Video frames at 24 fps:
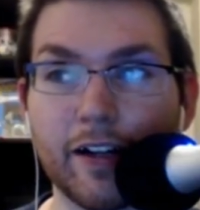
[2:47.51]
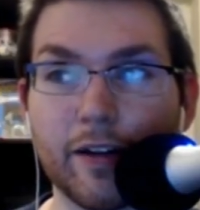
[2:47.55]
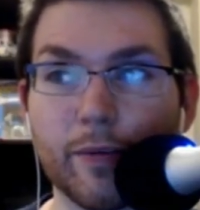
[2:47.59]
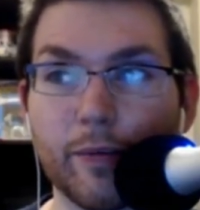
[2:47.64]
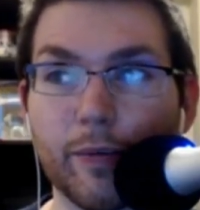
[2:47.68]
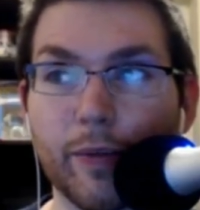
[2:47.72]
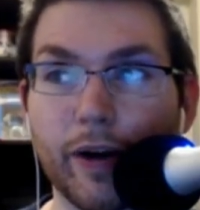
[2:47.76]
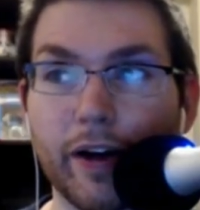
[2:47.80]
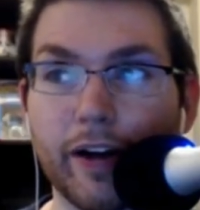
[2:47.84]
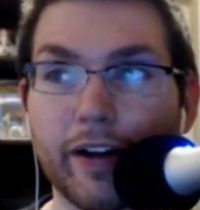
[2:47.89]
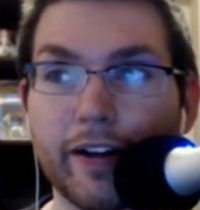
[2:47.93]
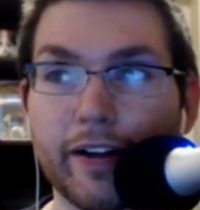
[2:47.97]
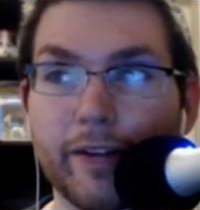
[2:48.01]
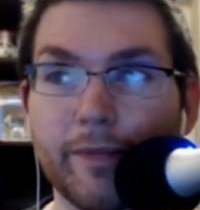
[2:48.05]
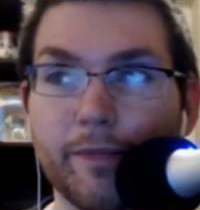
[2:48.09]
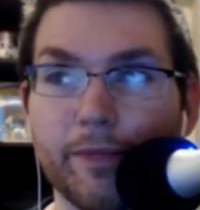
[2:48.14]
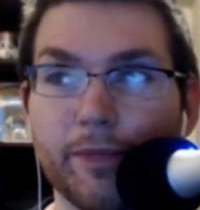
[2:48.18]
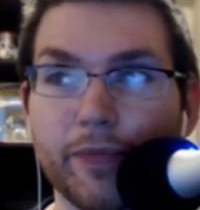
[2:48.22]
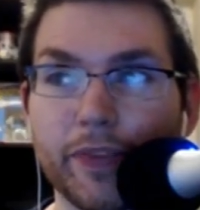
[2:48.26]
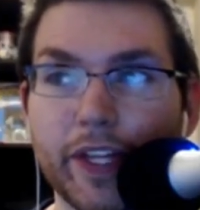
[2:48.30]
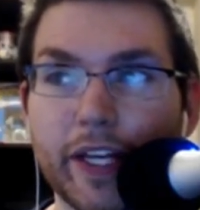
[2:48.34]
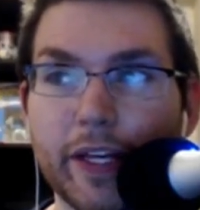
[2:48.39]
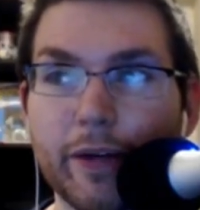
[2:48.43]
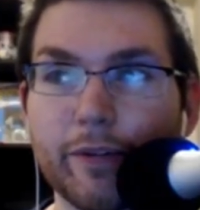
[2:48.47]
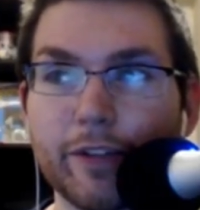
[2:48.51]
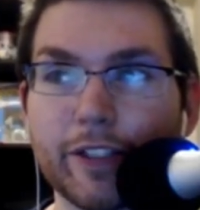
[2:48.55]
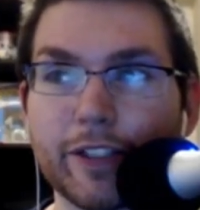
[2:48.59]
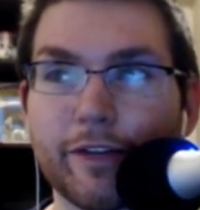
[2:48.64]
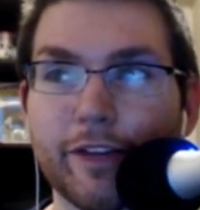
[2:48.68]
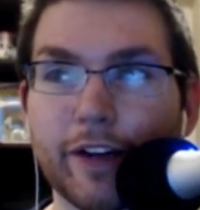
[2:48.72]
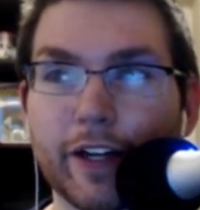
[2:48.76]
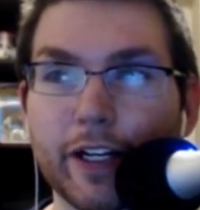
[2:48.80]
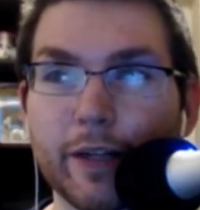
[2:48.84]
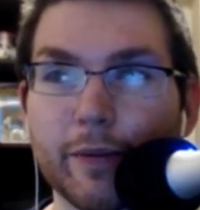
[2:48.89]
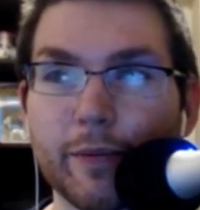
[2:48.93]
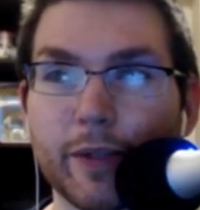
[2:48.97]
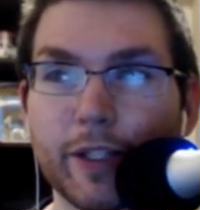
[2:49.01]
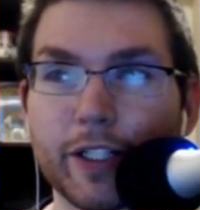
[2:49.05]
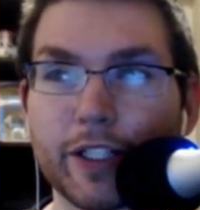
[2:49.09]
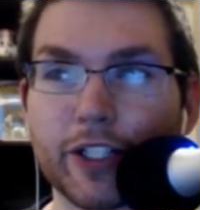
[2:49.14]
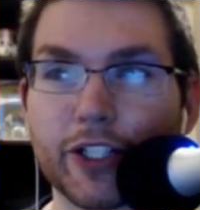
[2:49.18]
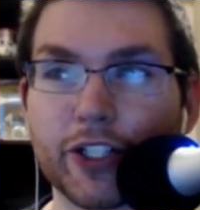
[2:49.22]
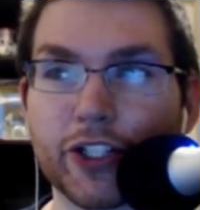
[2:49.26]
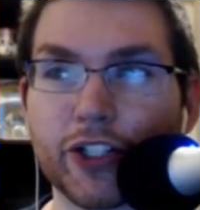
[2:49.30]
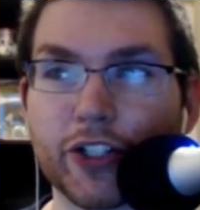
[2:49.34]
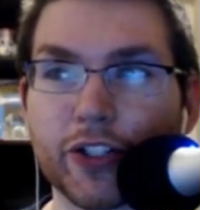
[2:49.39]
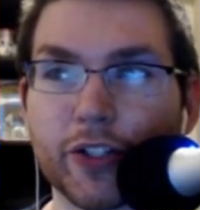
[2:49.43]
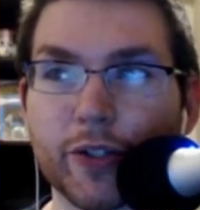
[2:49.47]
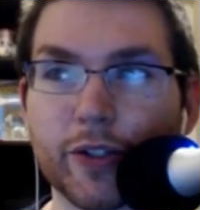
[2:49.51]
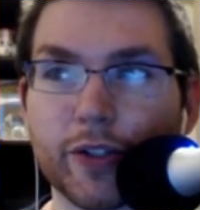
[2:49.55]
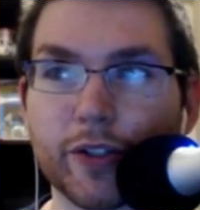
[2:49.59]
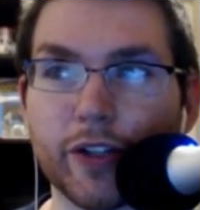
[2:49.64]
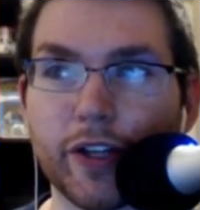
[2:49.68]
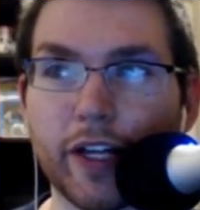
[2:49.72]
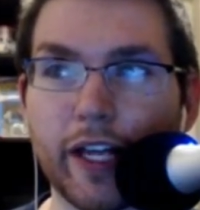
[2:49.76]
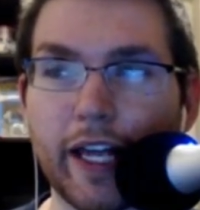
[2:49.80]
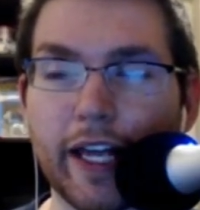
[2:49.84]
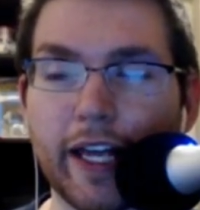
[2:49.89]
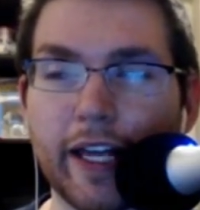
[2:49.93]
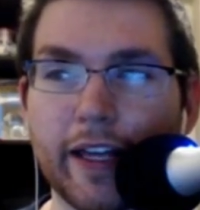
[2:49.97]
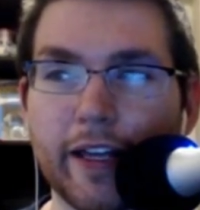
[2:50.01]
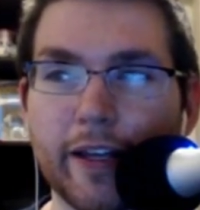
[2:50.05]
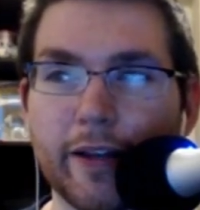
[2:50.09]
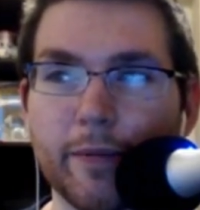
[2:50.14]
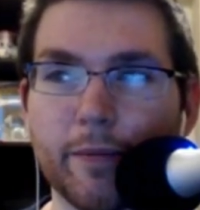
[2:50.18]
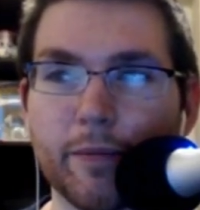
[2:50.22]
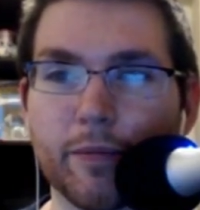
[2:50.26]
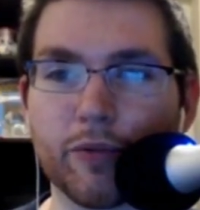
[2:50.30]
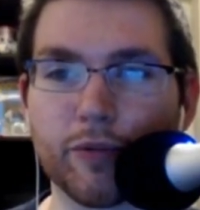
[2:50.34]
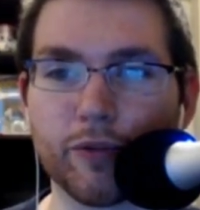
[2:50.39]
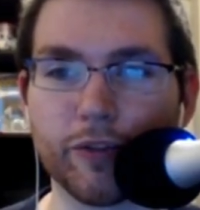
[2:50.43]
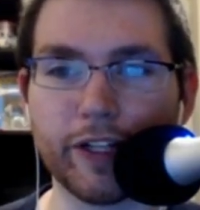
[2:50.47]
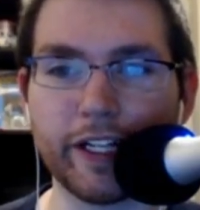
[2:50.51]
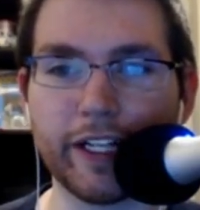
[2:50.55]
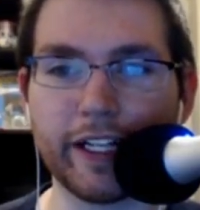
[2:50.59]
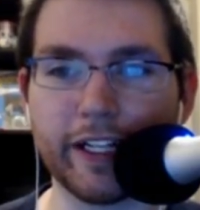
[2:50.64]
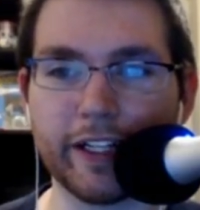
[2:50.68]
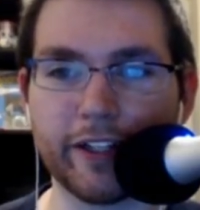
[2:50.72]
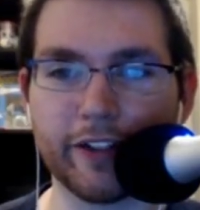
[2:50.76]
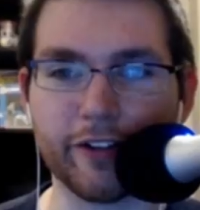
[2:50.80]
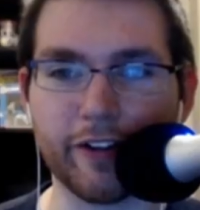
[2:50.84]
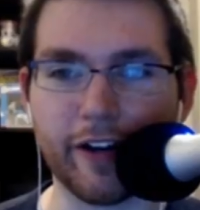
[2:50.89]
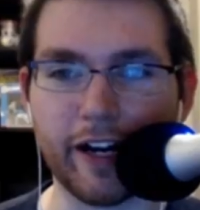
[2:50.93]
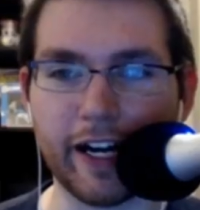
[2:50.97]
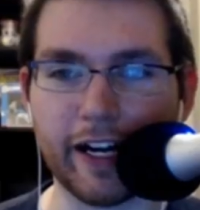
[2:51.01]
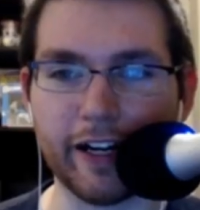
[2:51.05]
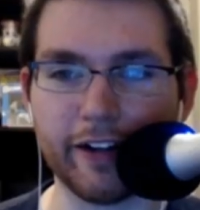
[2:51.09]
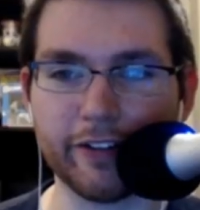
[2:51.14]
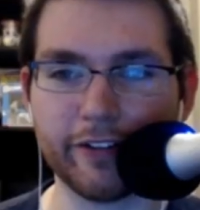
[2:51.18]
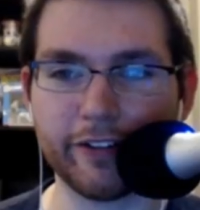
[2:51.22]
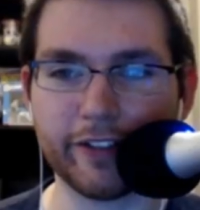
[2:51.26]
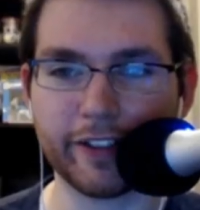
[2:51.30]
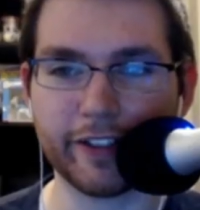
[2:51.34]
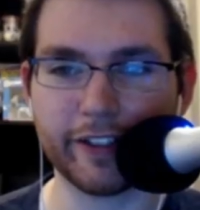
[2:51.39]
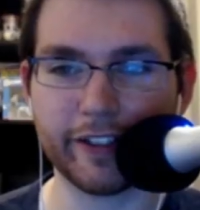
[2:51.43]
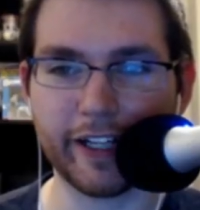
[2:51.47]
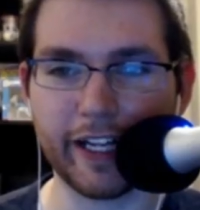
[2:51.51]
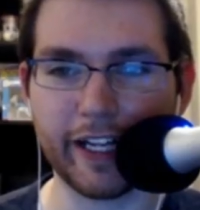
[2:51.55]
but it was very much a breeding ground.